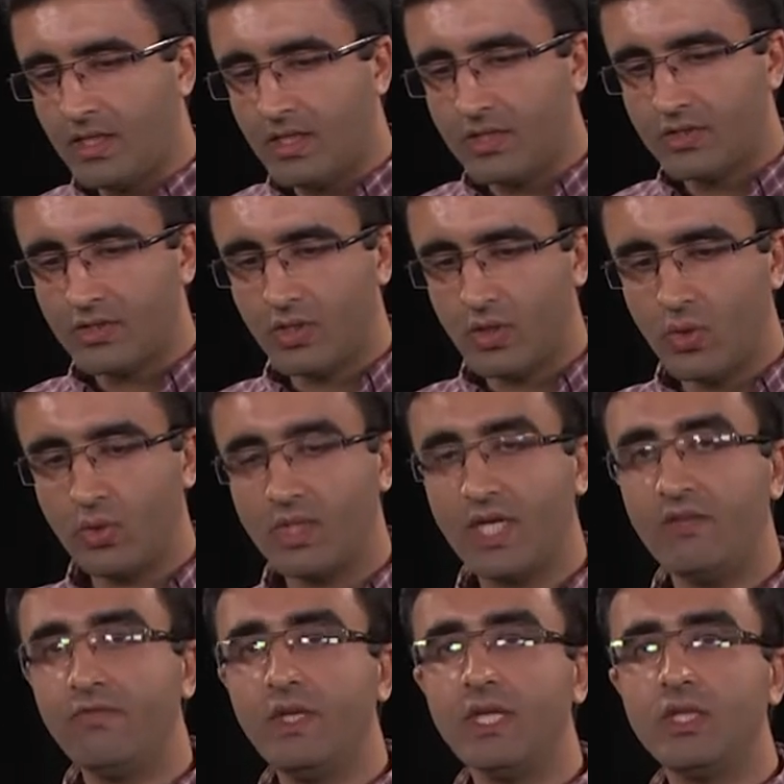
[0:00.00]
So
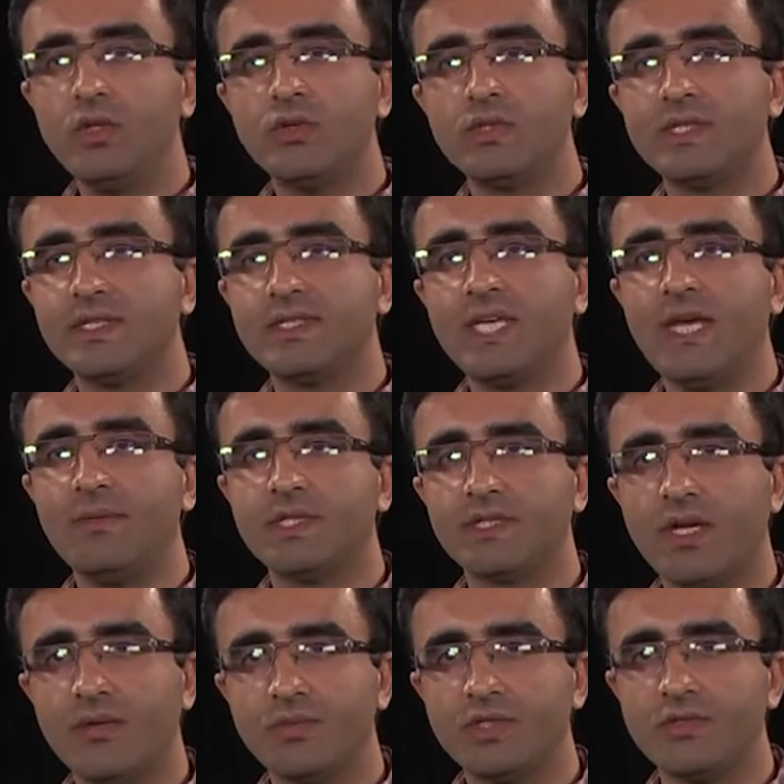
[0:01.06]
can we use the same
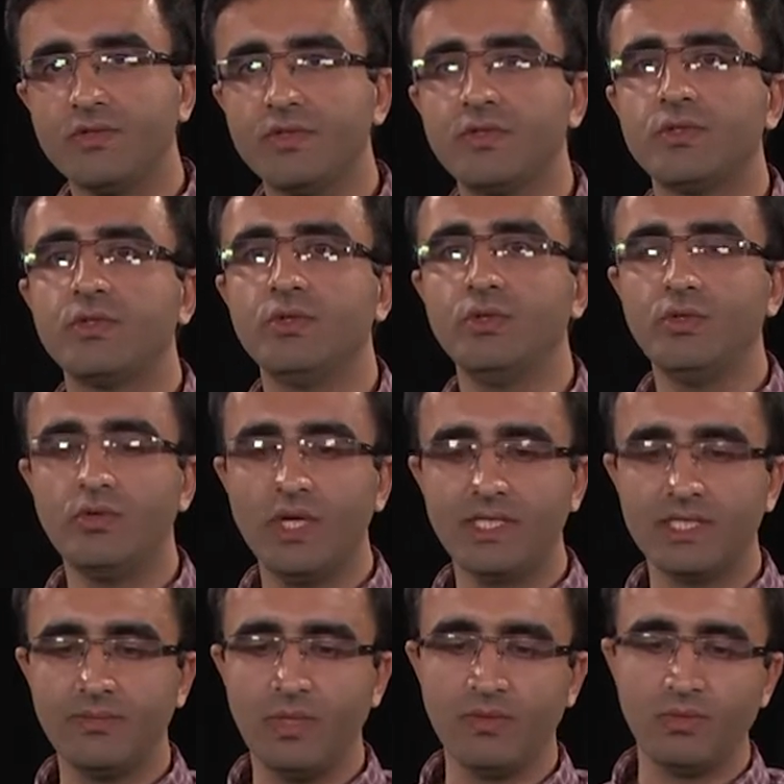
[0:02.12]
assumptions to, to
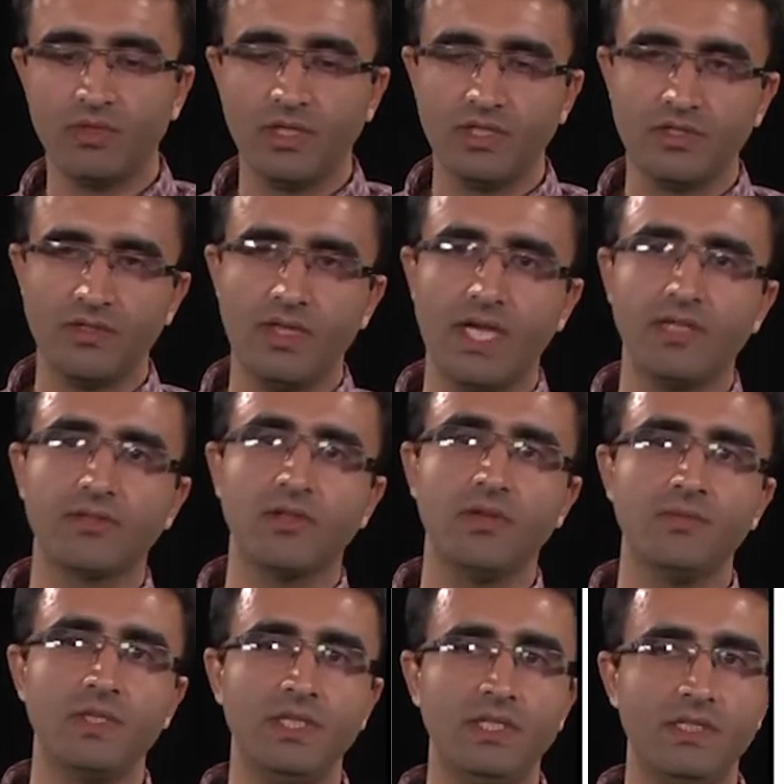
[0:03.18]
estimate potential
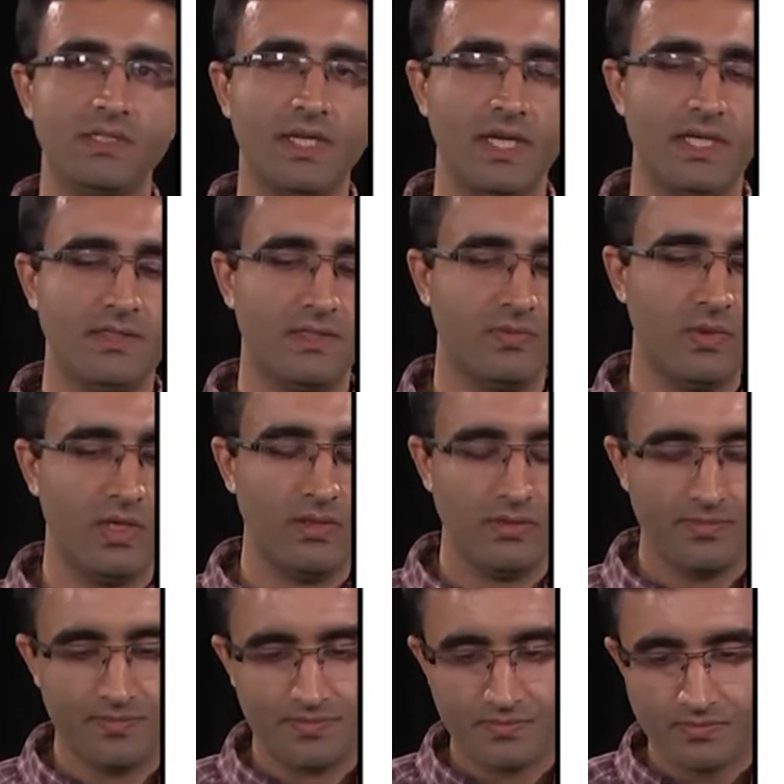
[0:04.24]
outcomes in this case as well?
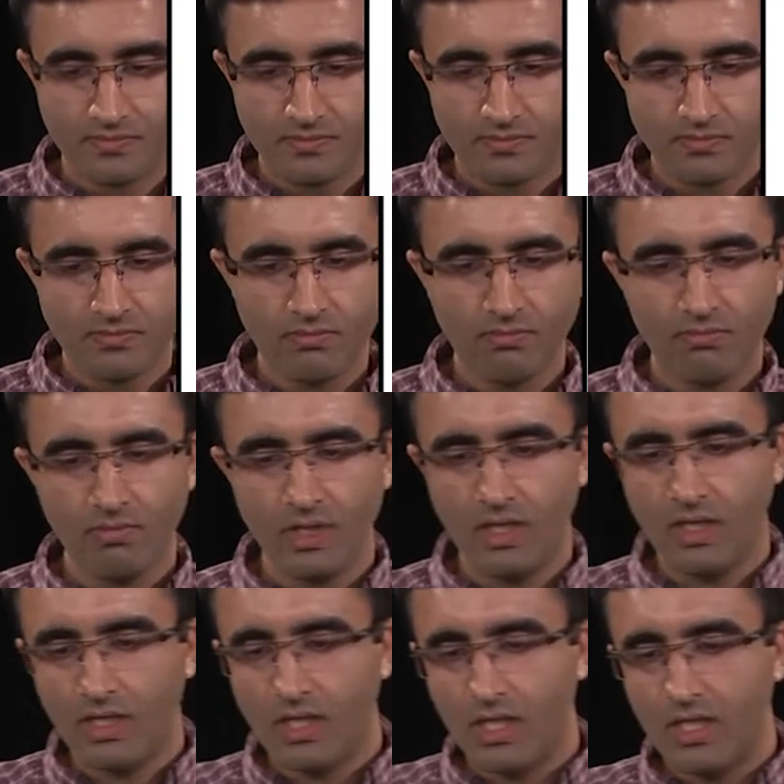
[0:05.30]

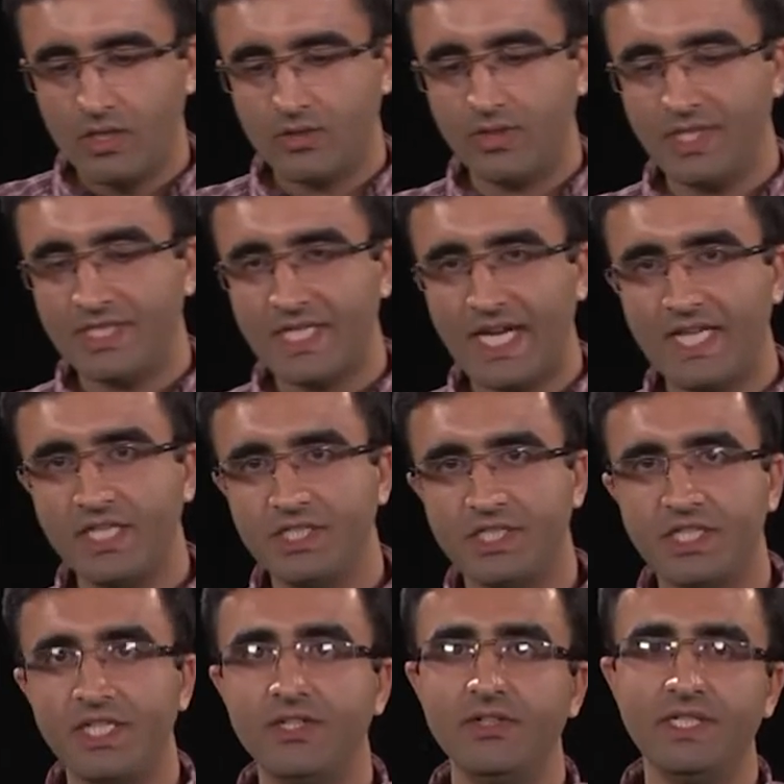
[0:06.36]
So the challenge
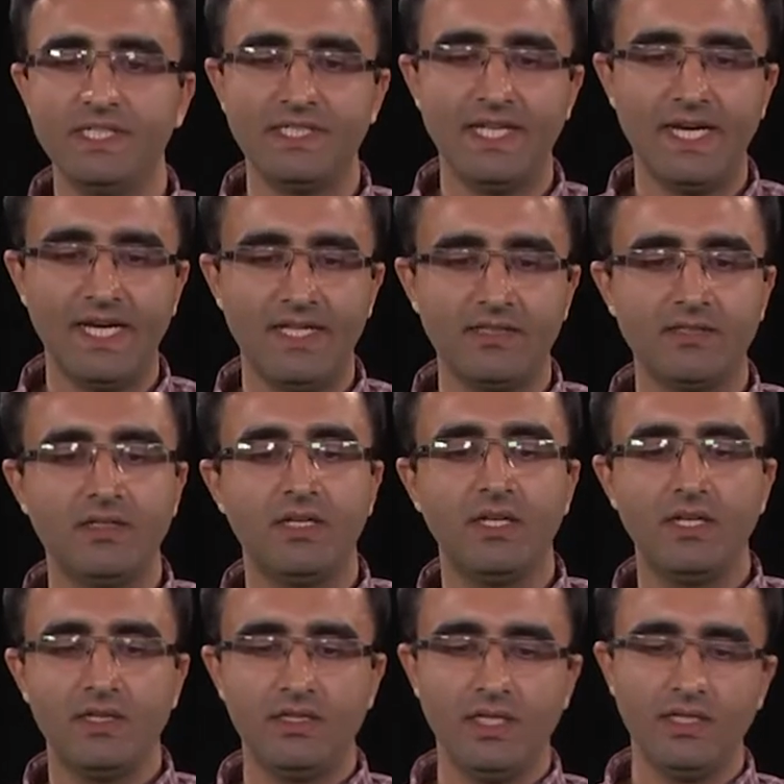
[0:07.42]
here is that
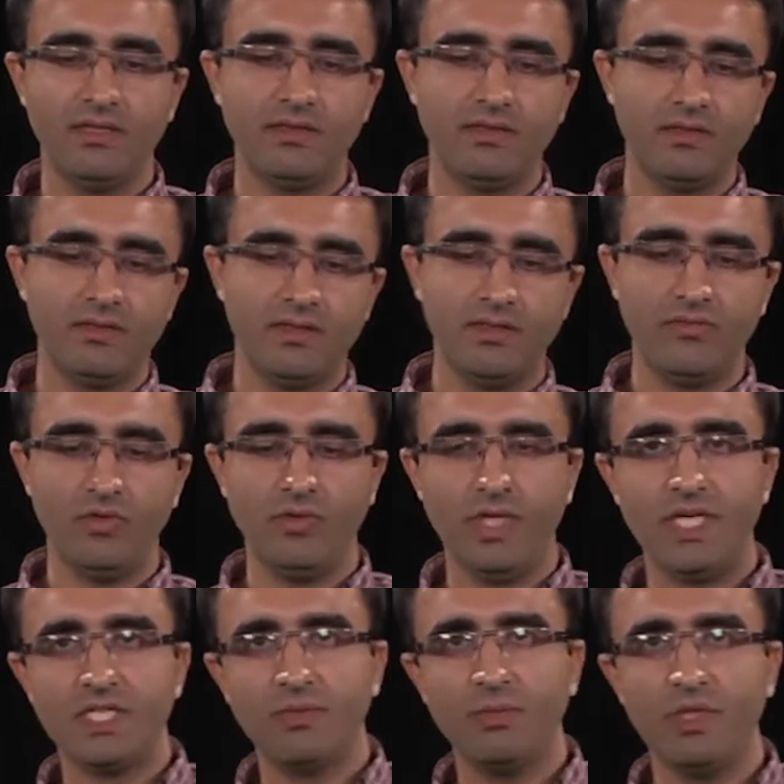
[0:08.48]
the, the
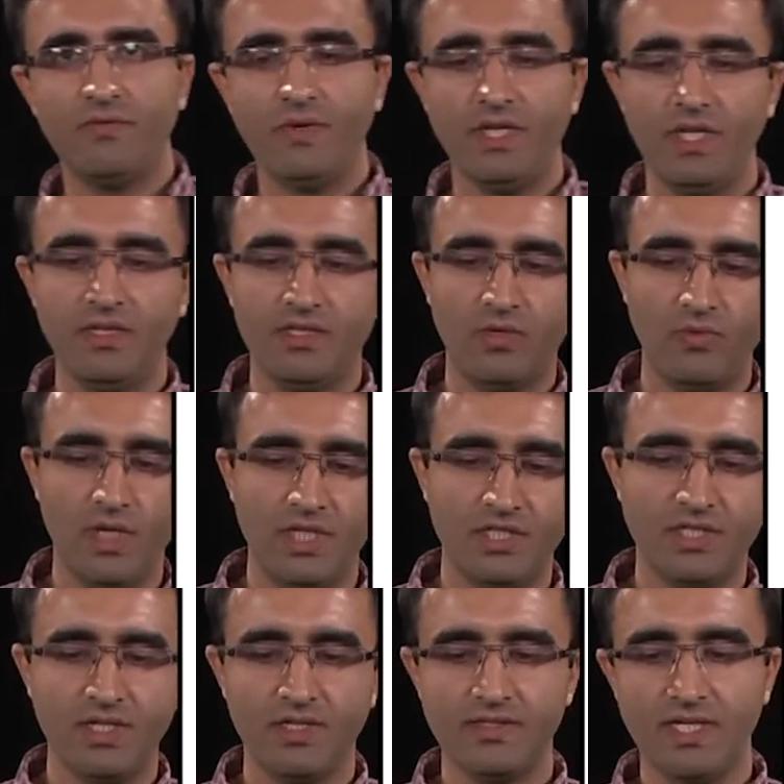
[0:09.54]
relation between
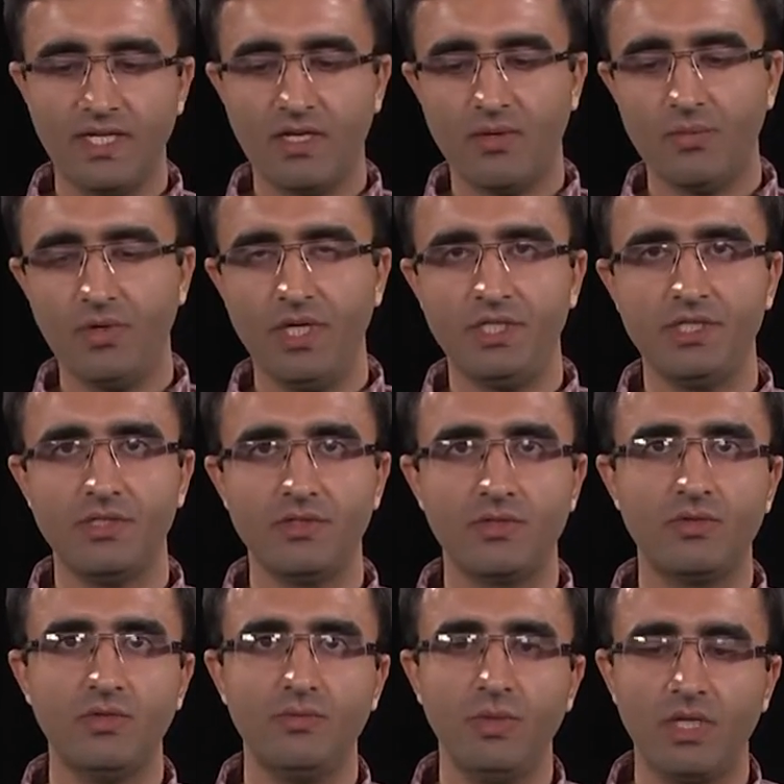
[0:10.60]
interventions and operations
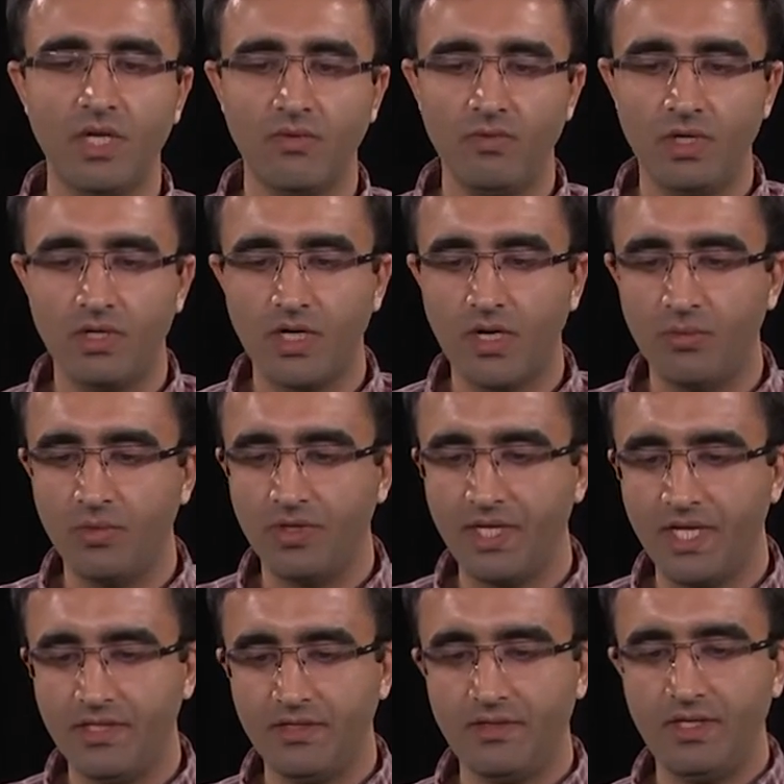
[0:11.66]
could become very
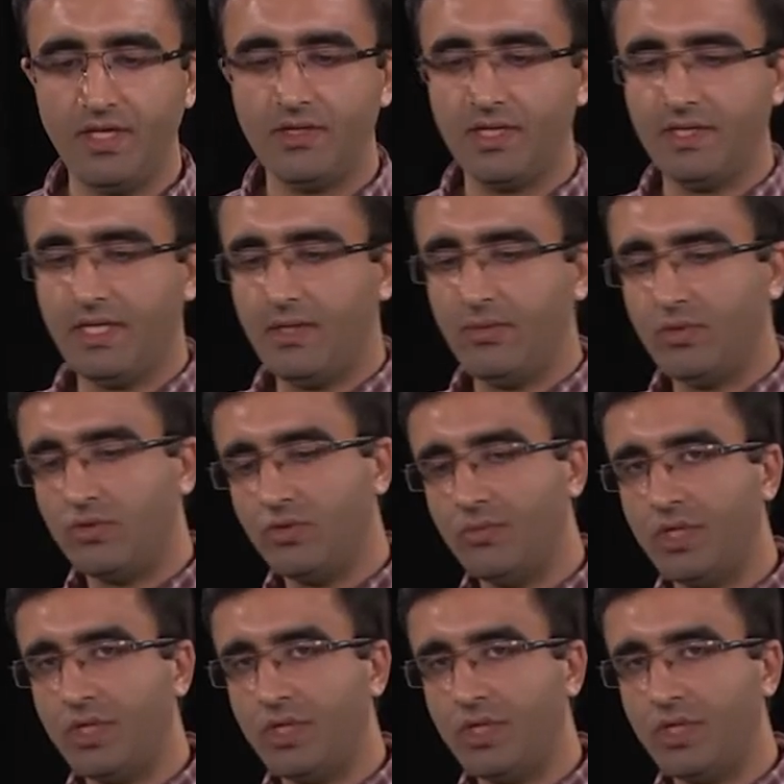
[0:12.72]
complicated here, and they could